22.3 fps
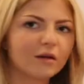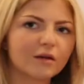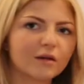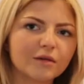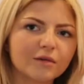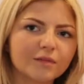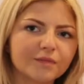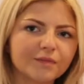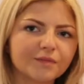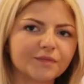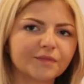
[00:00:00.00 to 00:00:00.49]

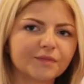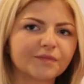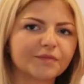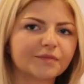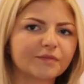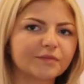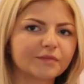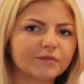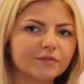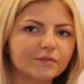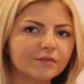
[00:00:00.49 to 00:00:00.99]

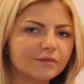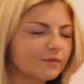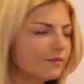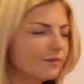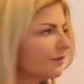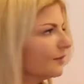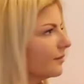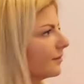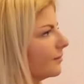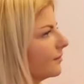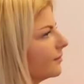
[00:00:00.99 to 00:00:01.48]

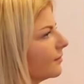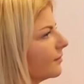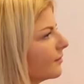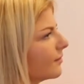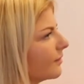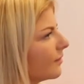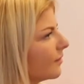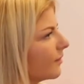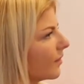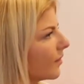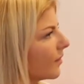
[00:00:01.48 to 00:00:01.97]

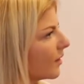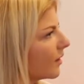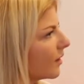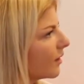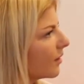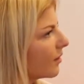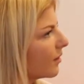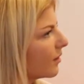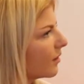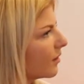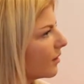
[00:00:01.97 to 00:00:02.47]

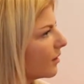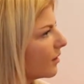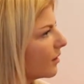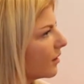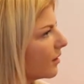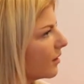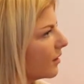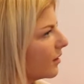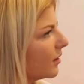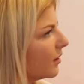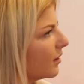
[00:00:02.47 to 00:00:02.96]

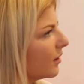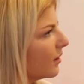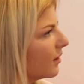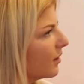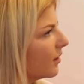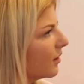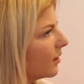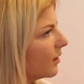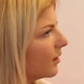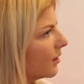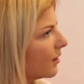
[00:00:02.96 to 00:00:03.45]

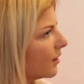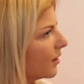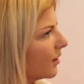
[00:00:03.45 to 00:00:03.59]
(silent)